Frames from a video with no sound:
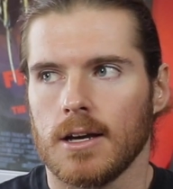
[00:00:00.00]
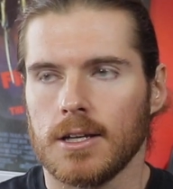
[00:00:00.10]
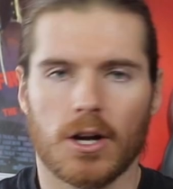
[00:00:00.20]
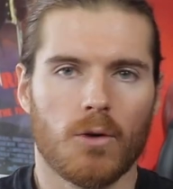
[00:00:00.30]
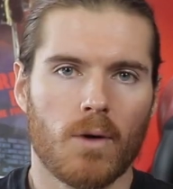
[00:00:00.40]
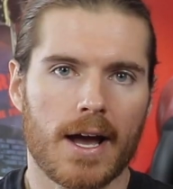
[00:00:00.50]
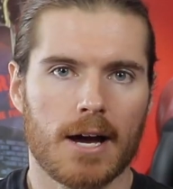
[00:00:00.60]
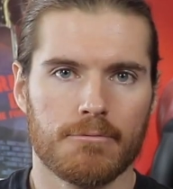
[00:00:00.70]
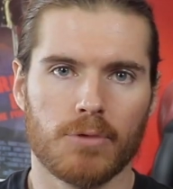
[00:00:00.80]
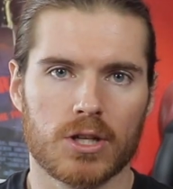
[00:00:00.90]
you know, weigh
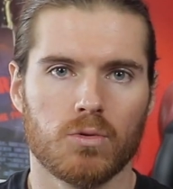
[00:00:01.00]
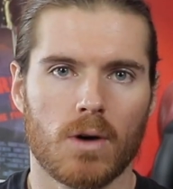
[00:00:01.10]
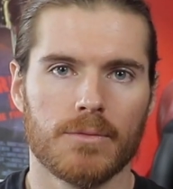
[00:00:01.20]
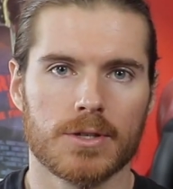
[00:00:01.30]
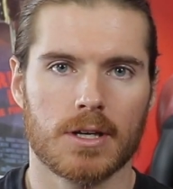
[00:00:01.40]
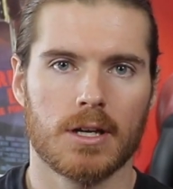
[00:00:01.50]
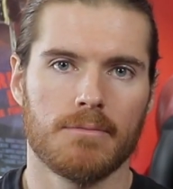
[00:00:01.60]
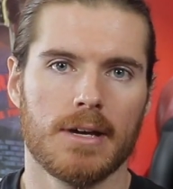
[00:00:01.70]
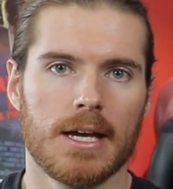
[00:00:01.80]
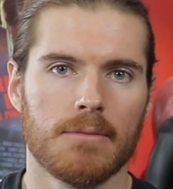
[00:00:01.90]
up which one was going
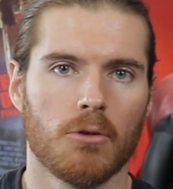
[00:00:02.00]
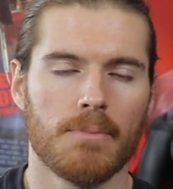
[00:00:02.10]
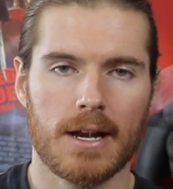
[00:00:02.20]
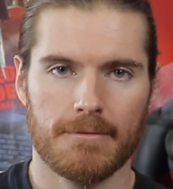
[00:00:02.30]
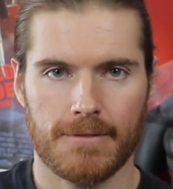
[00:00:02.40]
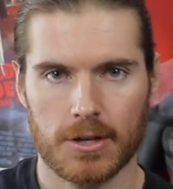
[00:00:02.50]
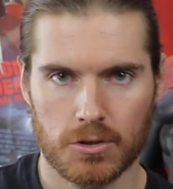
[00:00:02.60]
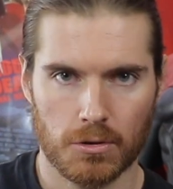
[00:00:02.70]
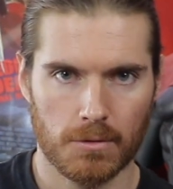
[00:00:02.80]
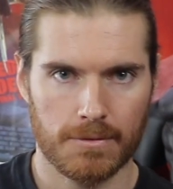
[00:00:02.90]
to be more
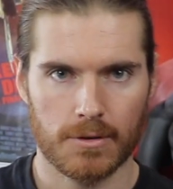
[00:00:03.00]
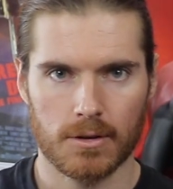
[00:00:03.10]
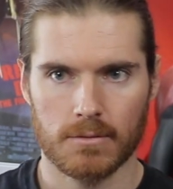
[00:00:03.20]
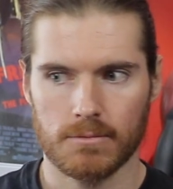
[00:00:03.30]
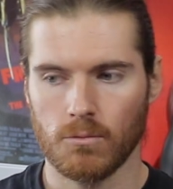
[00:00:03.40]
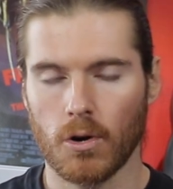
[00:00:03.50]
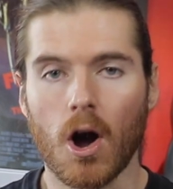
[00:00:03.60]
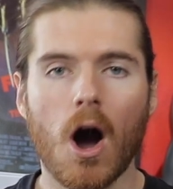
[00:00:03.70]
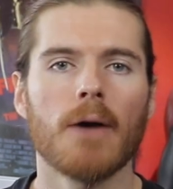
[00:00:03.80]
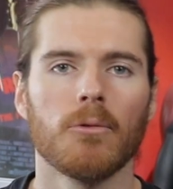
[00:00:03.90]
beneficial for what
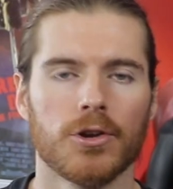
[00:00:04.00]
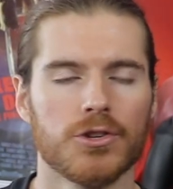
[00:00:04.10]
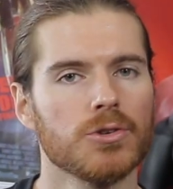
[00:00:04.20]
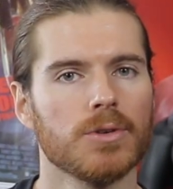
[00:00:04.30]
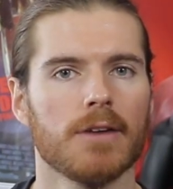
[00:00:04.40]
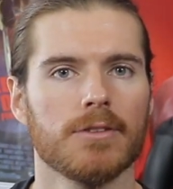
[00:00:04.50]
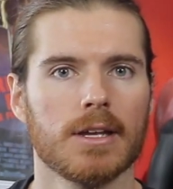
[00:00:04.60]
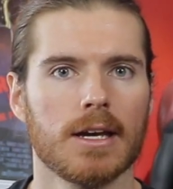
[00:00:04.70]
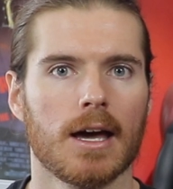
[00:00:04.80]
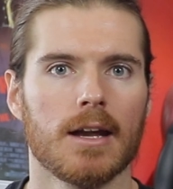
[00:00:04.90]
I want to do and
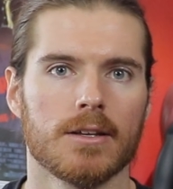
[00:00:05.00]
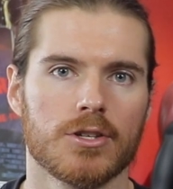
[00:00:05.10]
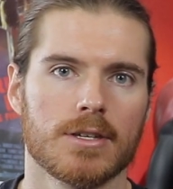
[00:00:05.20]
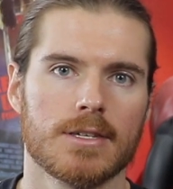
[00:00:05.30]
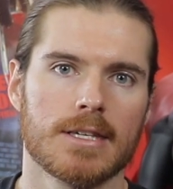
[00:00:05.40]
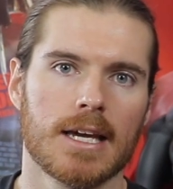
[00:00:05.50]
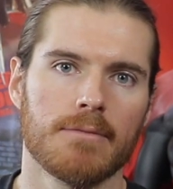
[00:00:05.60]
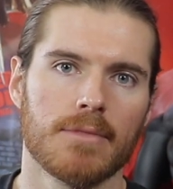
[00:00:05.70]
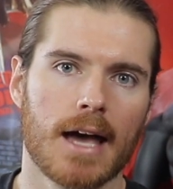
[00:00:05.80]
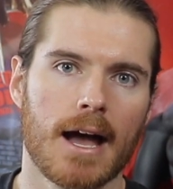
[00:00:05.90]
everything, and it just
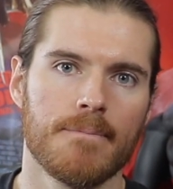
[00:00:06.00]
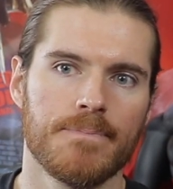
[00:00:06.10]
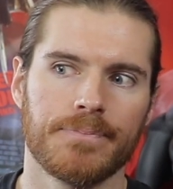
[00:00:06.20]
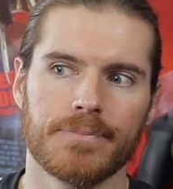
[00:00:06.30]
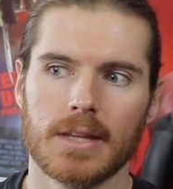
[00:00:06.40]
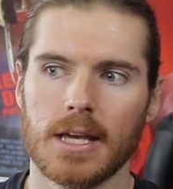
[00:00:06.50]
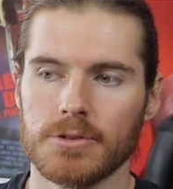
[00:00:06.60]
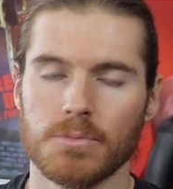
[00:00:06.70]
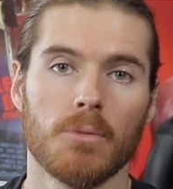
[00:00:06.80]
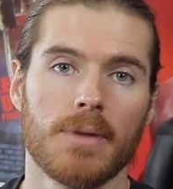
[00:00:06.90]
seemed that it
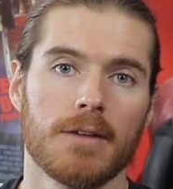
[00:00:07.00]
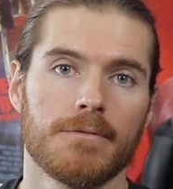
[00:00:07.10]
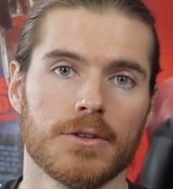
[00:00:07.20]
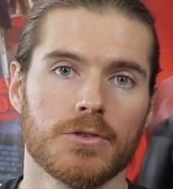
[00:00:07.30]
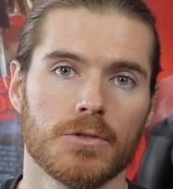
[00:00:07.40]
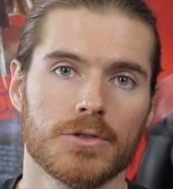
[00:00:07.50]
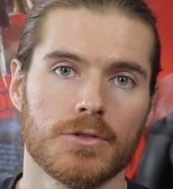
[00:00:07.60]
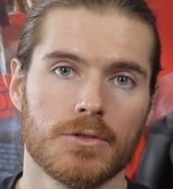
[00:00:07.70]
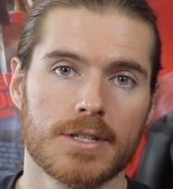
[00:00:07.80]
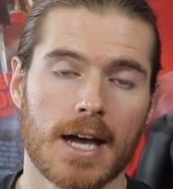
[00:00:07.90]
was more beneficial
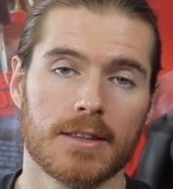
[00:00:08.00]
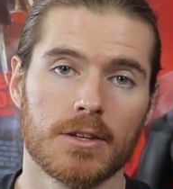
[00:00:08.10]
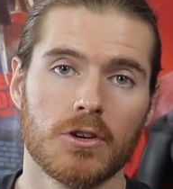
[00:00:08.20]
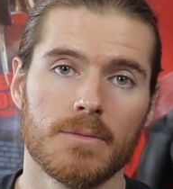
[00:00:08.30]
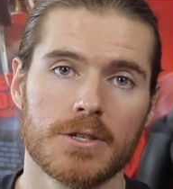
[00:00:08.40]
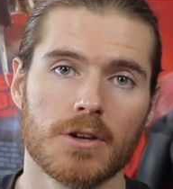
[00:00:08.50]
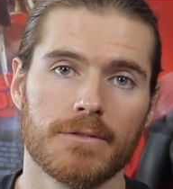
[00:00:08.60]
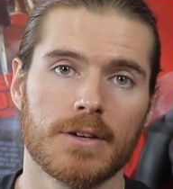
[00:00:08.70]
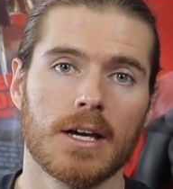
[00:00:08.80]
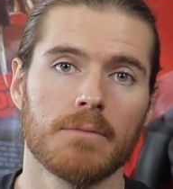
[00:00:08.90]
to take the
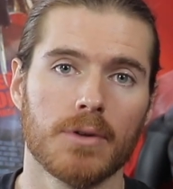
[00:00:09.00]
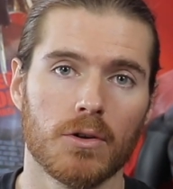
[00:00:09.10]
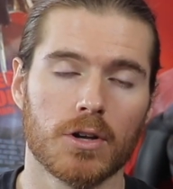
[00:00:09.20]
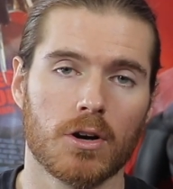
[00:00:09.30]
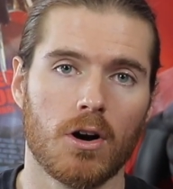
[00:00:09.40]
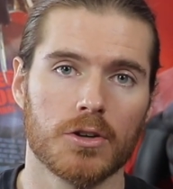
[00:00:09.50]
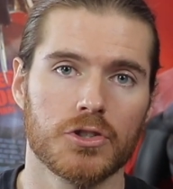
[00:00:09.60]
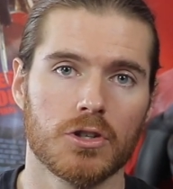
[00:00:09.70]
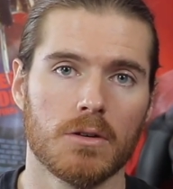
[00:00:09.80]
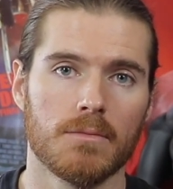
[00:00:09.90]
Ubisoft gig, build the
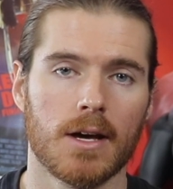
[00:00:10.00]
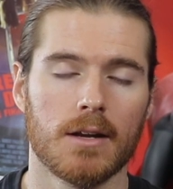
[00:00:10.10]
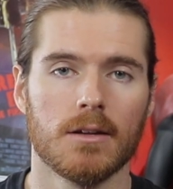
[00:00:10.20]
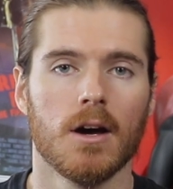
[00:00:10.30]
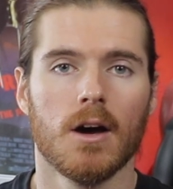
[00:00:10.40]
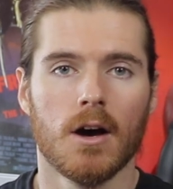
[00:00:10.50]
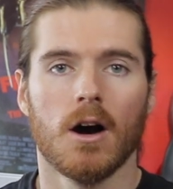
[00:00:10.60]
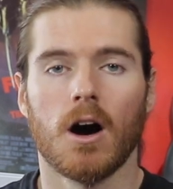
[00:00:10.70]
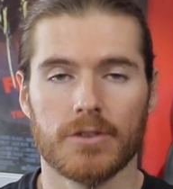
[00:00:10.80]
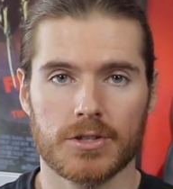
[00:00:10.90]
costume, and
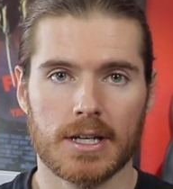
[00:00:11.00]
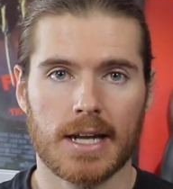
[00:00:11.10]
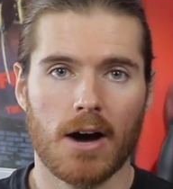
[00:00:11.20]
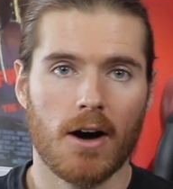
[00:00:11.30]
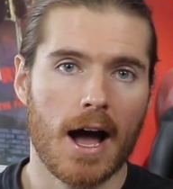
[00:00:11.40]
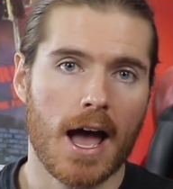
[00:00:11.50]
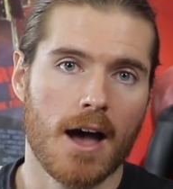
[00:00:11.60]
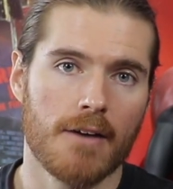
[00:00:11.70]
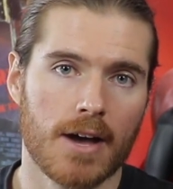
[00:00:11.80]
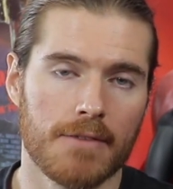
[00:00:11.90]
obviously now I
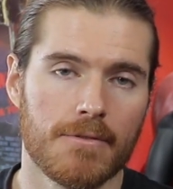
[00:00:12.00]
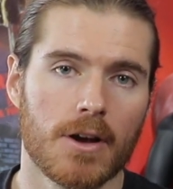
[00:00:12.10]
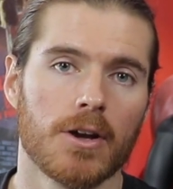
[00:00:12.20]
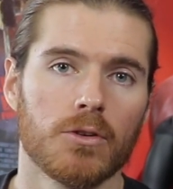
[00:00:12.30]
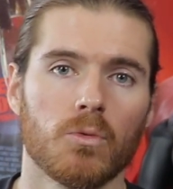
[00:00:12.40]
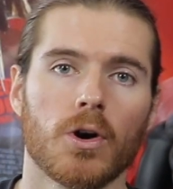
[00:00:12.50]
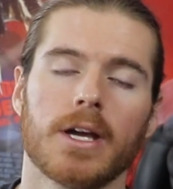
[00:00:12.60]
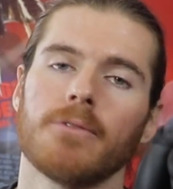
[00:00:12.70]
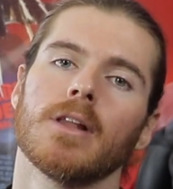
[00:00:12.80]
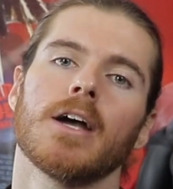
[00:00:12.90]
have a very good
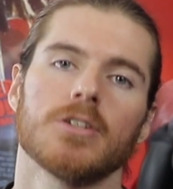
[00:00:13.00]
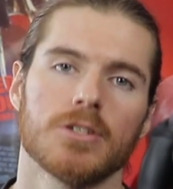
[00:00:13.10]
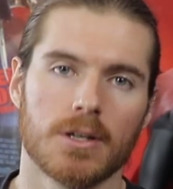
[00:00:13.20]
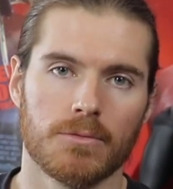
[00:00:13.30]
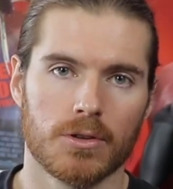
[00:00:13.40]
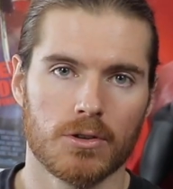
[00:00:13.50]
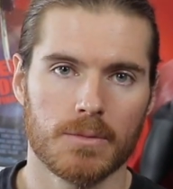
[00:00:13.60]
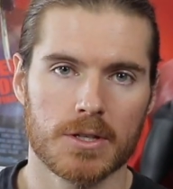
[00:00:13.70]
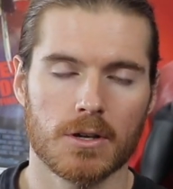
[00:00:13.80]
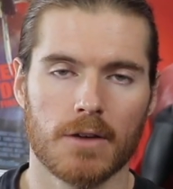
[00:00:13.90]
working relationship with
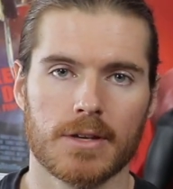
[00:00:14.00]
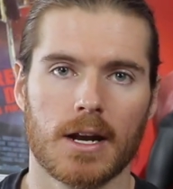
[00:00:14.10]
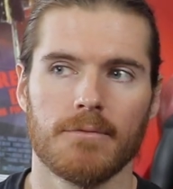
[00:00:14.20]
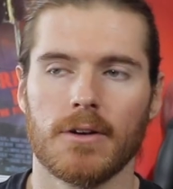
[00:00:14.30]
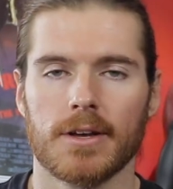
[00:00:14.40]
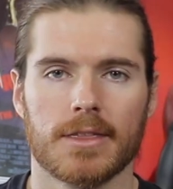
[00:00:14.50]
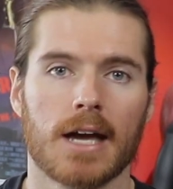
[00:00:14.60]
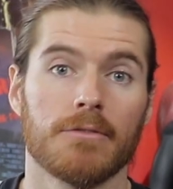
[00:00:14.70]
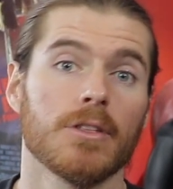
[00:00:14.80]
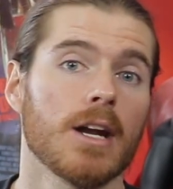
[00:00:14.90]
Ubisoft, and I'm very
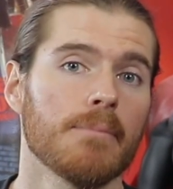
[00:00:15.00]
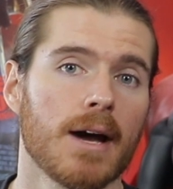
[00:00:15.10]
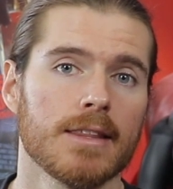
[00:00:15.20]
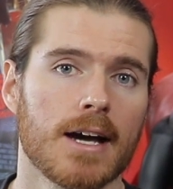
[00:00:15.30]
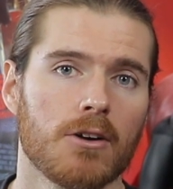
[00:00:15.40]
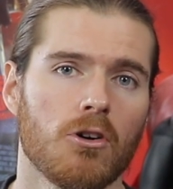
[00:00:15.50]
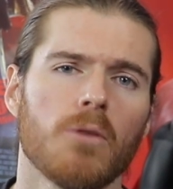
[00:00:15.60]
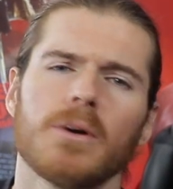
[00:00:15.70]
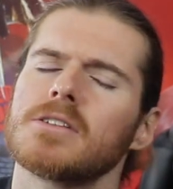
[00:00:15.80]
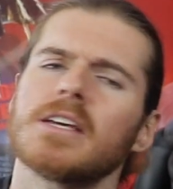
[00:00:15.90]
thankful that I made that
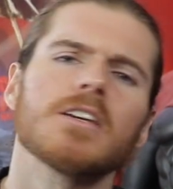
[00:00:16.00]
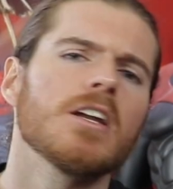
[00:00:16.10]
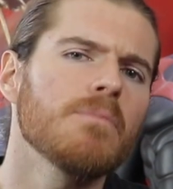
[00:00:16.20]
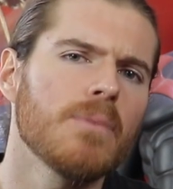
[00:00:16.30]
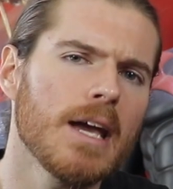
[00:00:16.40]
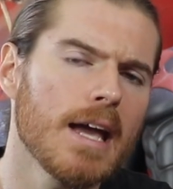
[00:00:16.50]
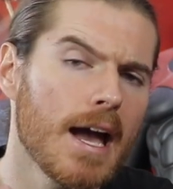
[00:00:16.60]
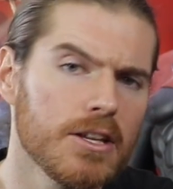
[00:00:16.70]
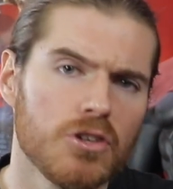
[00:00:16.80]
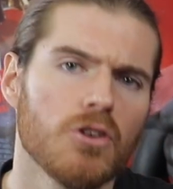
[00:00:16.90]
call because there's going to be
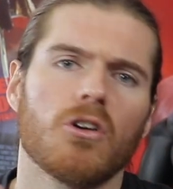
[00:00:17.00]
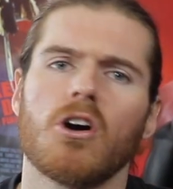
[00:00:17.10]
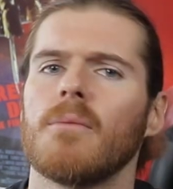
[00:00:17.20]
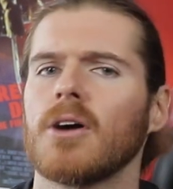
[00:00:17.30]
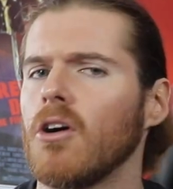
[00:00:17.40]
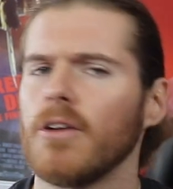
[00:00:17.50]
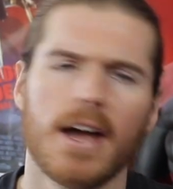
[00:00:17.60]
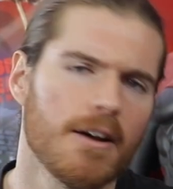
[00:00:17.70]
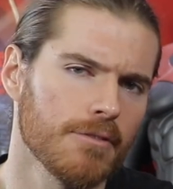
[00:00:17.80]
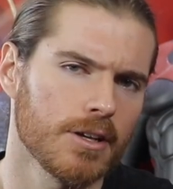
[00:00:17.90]
a New York Comic Con
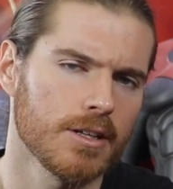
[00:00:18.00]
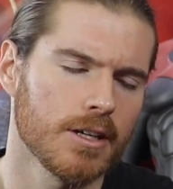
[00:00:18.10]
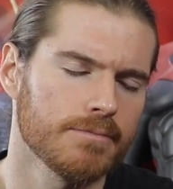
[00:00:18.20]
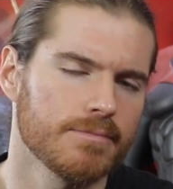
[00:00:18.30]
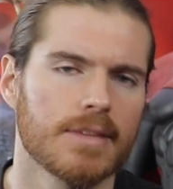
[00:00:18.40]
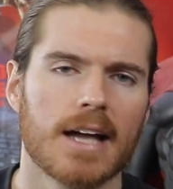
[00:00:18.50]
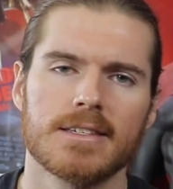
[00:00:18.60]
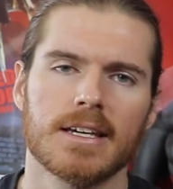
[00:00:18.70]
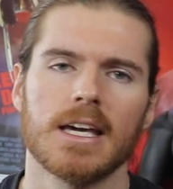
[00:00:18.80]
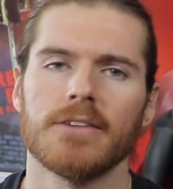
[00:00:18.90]
every year.
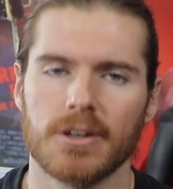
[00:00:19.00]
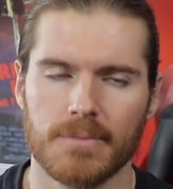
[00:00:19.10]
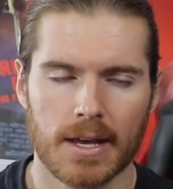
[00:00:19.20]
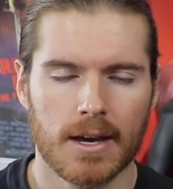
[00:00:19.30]
That's a given.